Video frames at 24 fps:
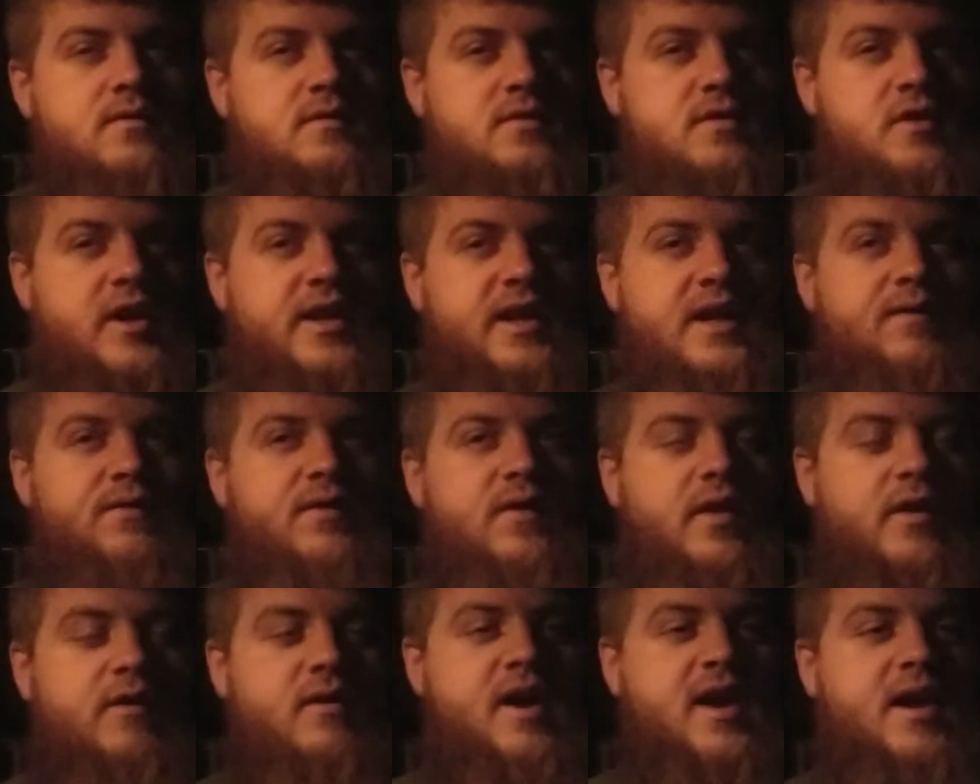So I
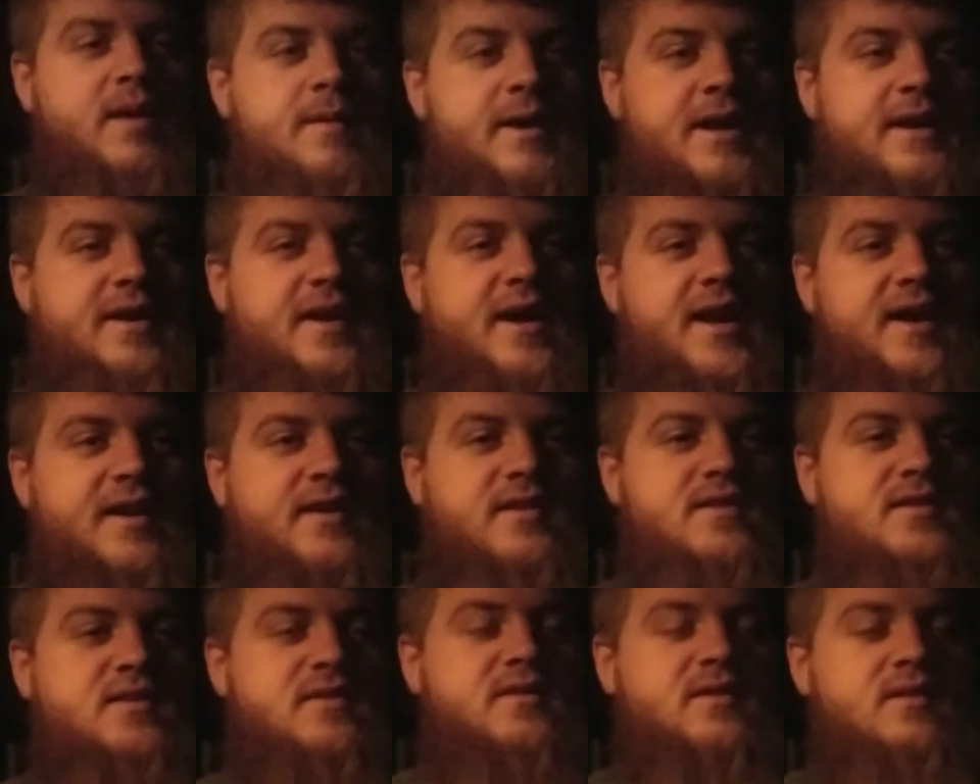definitely recommend
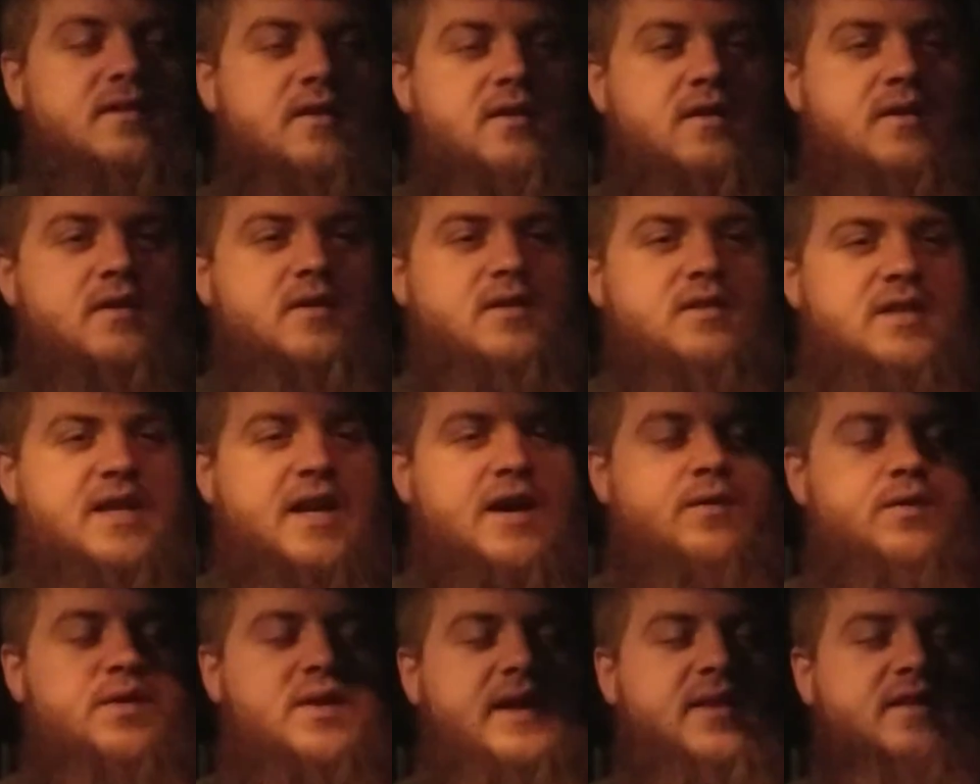eggs. So I
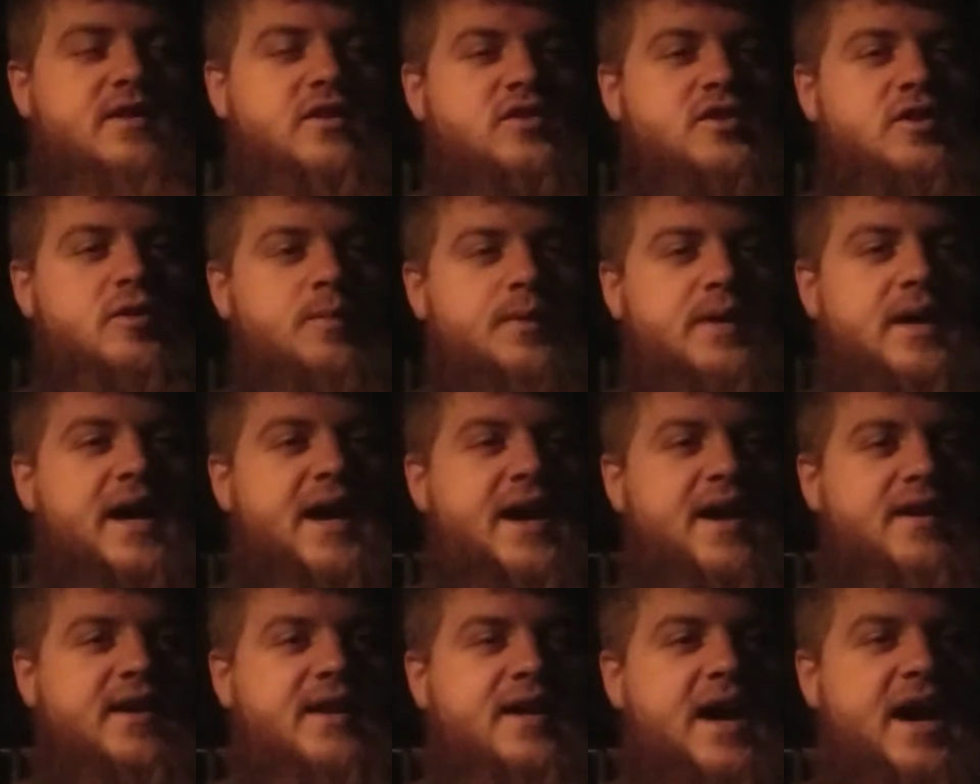don't think they're super
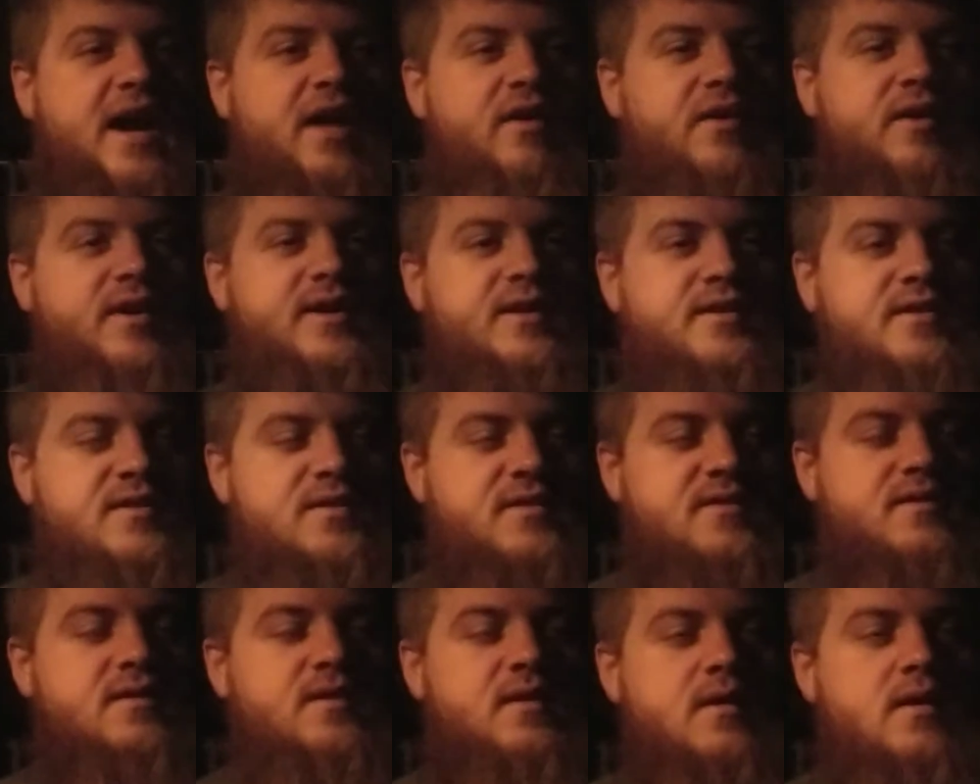high in
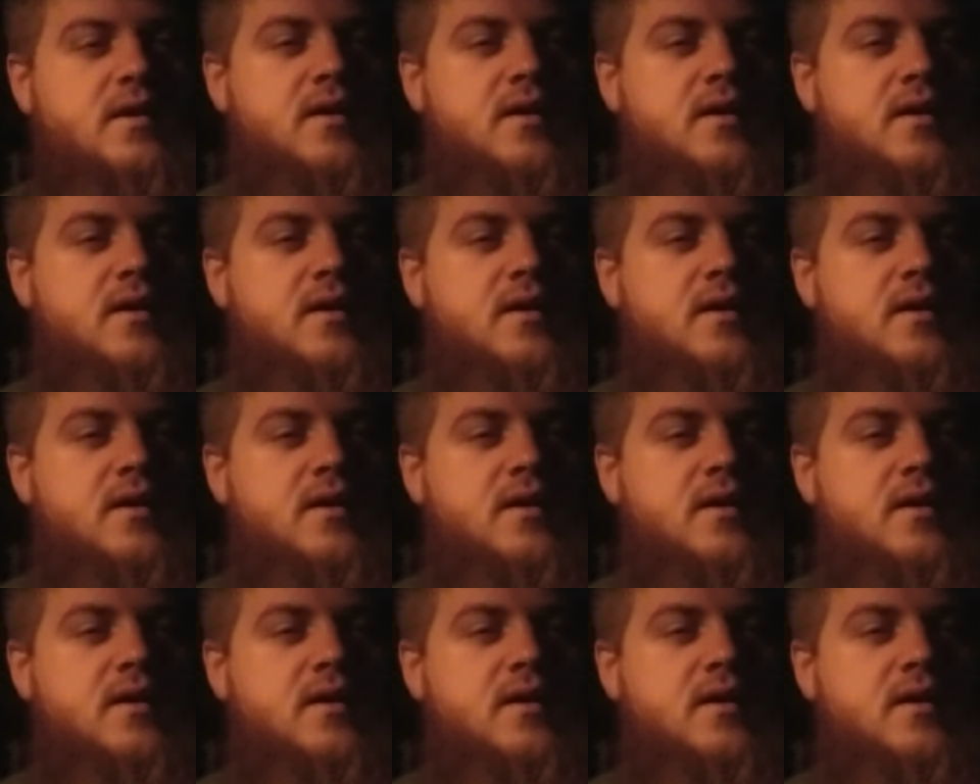calories,